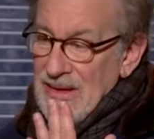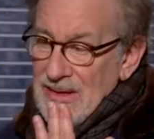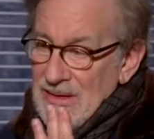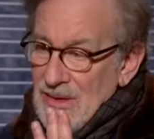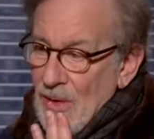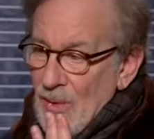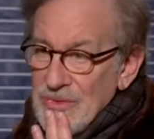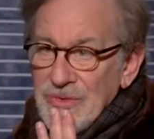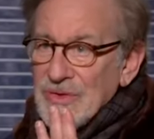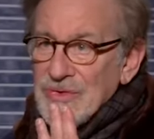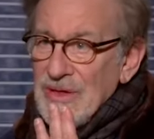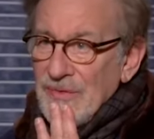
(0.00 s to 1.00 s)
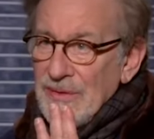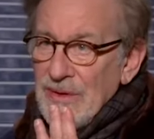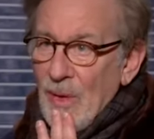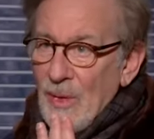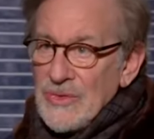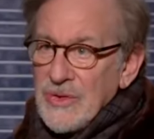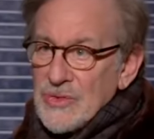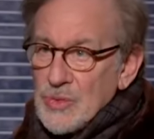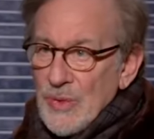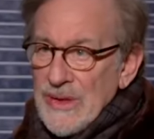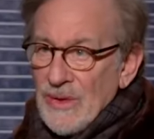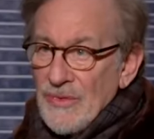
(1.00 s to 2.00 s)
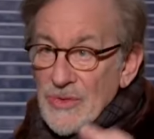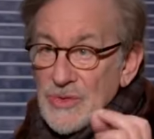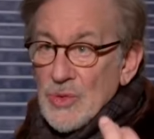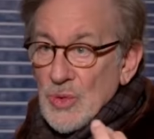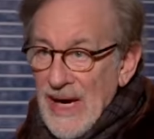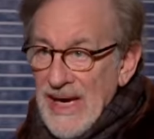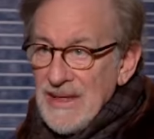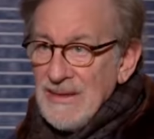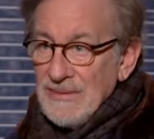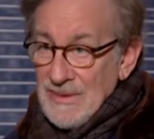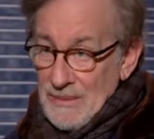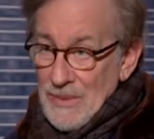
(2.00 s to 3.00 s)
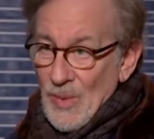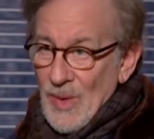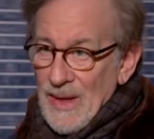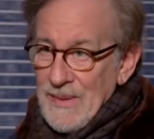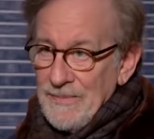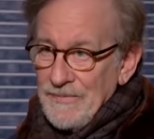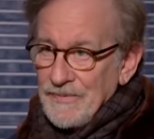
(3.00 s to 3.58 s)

and it always looks different, always looks real. There's grain, number one,